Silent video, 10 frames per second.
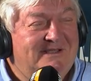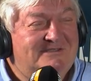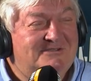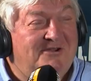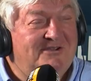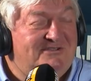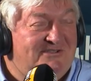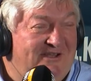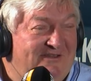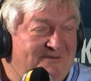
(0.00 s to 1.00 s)
Scottish
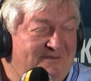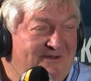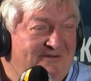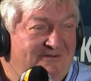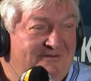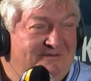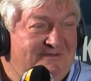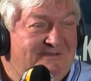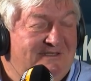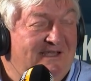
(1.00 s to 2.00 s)
gentleman who
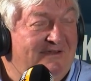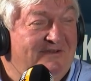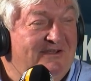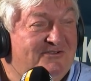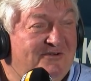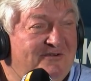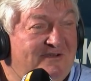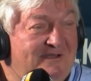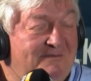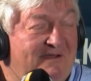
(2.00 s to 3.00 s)
didn't have any children,
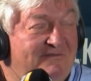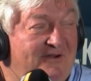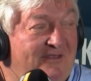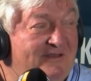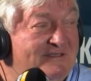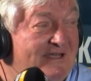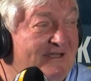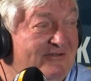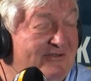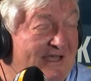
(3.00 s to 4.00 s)
and my father
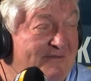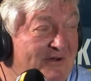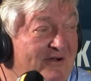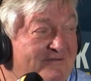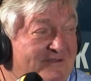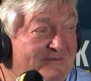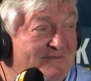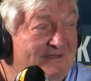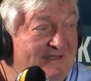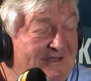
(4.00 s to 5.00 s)
decided to name me after
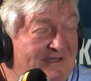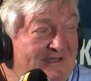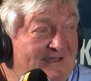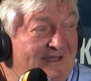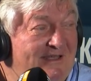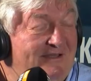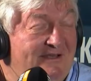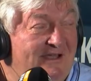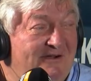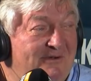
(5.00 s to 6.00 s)
him. And it
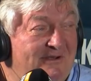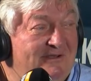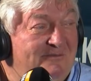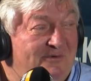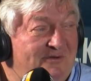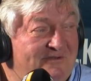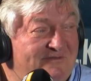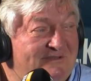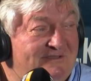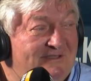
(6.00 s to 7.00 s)
didn't go well in
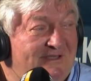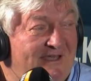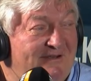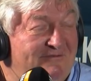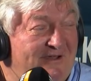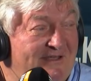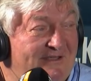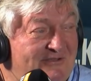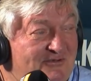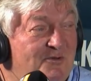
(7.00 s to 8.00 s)
Porterville, so they had to find
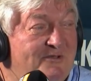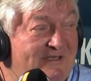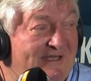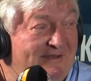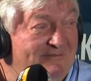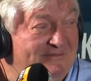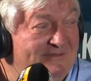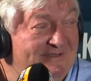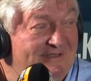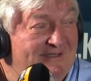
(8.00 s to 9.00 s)
a shorter name.
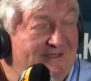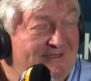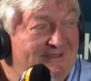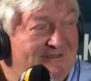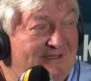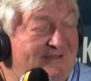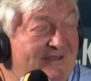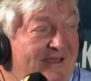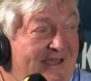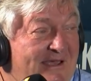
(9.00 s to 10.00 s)
So I
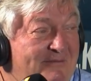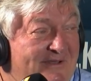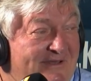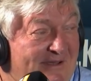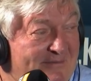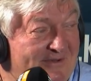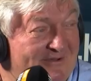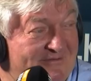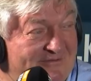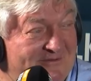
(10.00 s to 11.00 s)
think they kept a
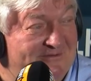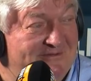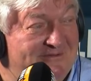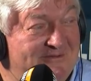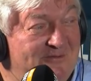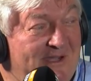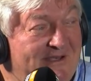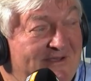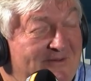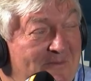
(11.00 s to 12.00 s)
W for
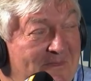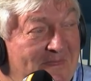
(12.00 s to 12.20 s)
Whitey.